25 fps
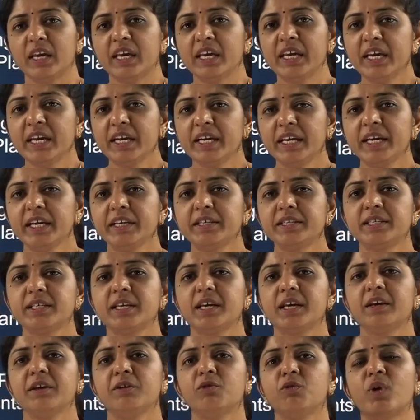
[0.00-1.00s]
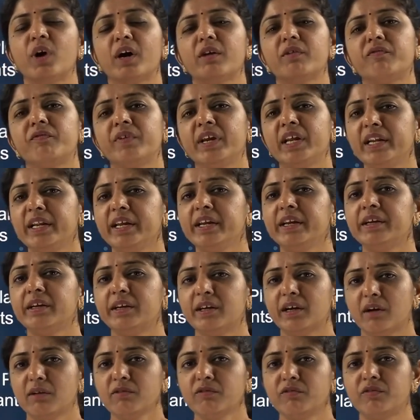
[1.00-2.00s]
ETC you are feeling
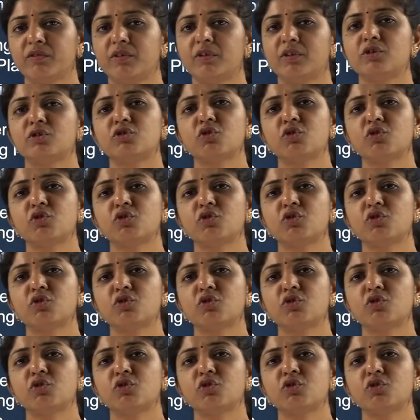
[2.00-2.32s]
tough.